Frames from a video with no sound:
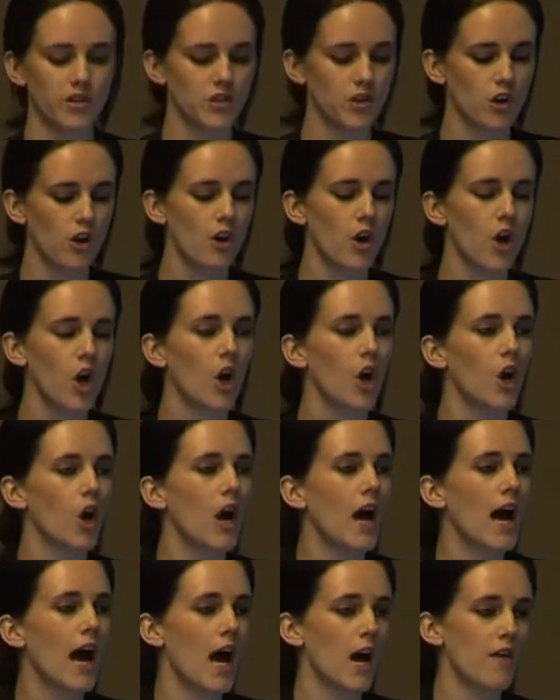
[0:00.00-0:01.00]
So
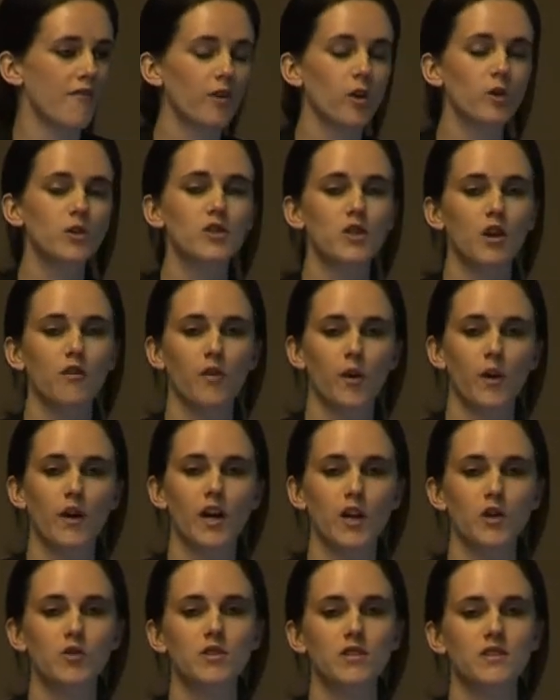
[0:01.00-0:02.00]
filters are very
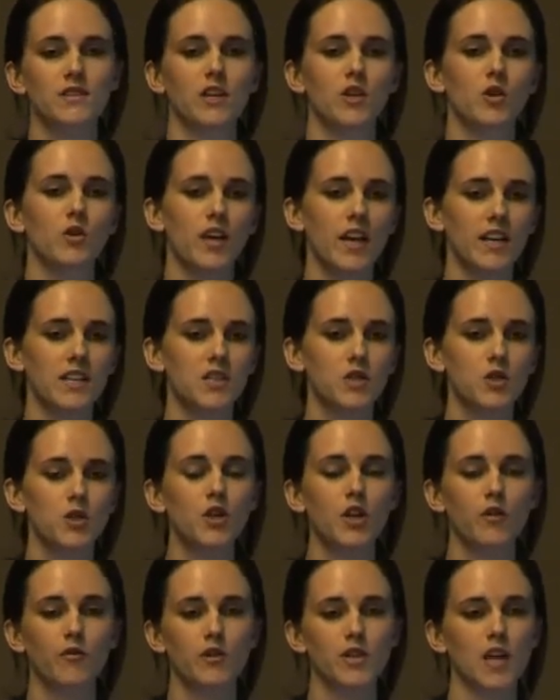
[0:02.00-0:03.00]
interesting. You get 2
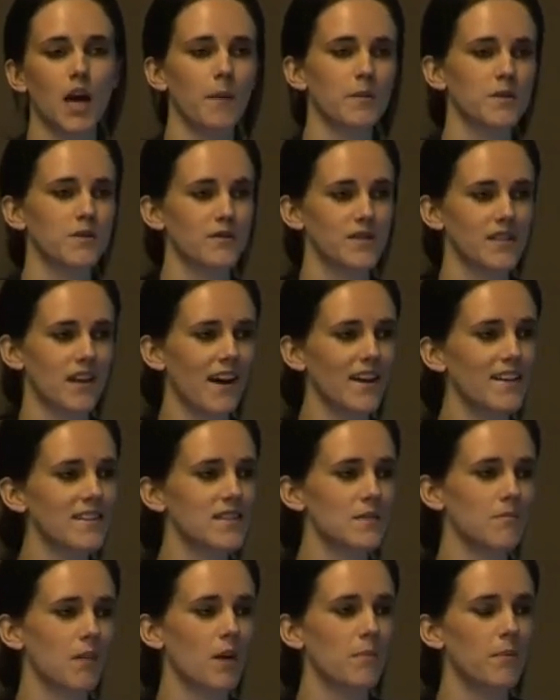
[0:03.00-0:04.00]
different types of sites,
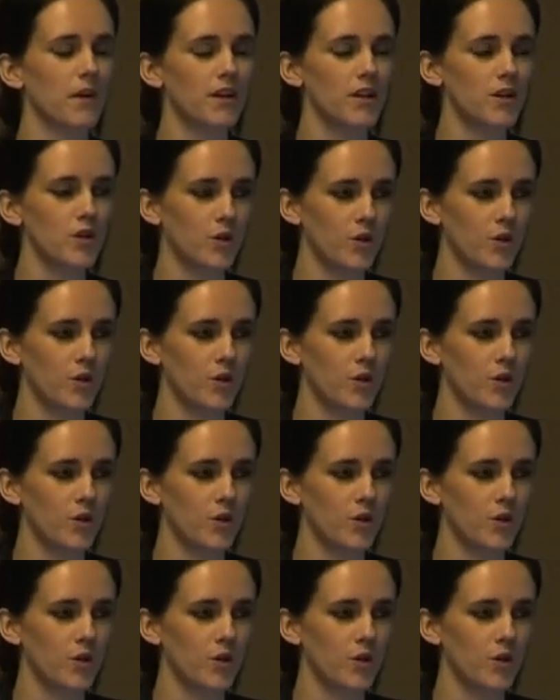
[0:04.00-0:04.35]
in my opinion.